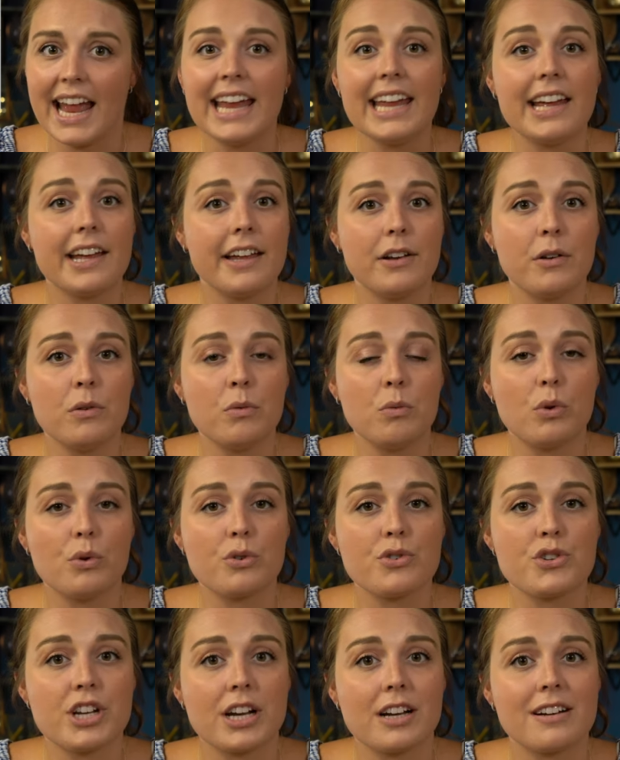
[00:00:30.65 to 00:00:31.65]
and we'll
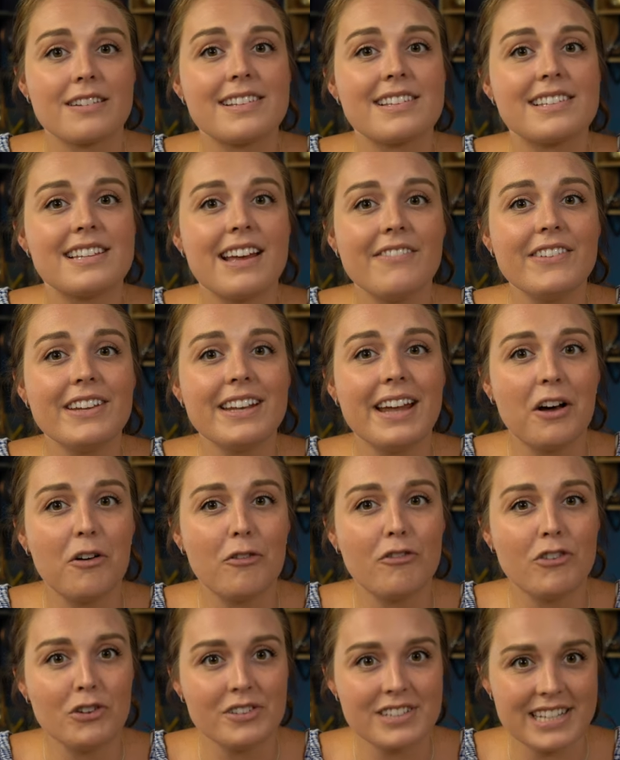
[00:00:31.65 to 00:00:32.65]
share seven
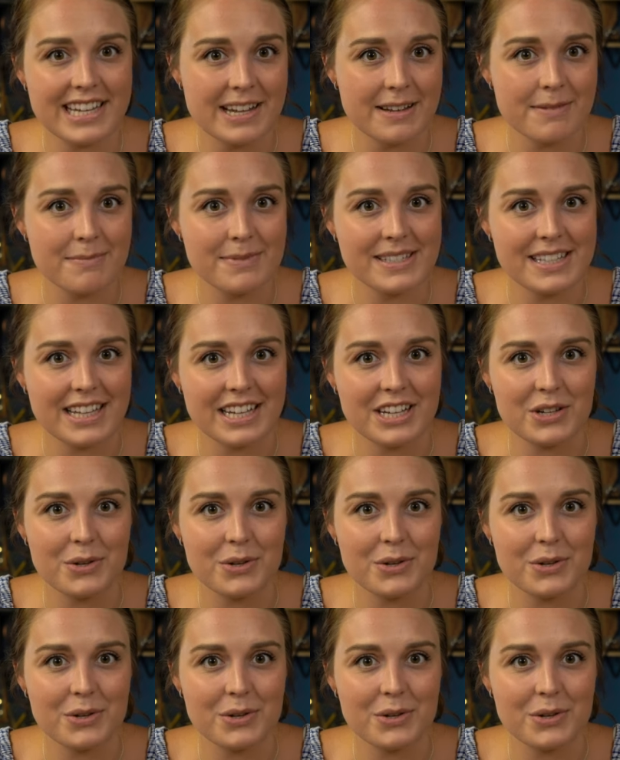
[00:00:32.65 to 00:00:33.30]
helpful tips that